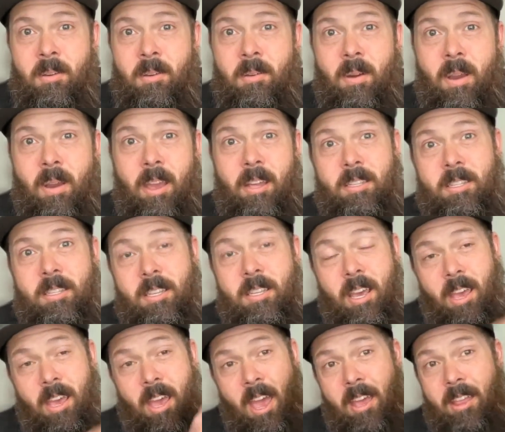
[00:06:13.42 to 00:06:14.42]
right?
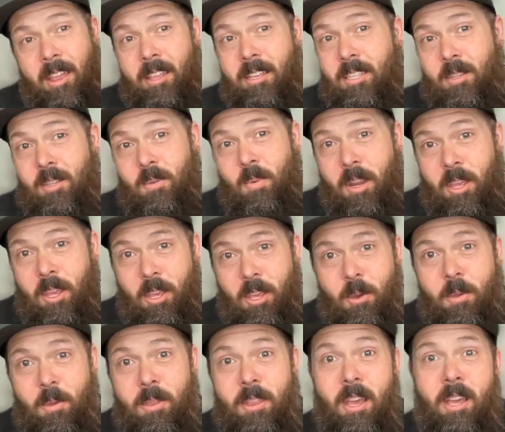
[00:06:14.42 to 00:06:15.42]
Say, hey, this is what a
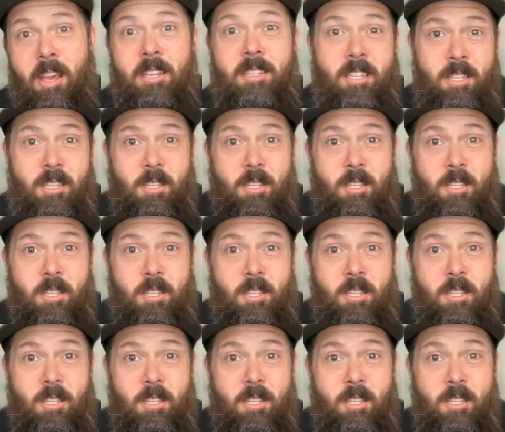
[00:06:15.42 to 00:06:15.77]
youth does.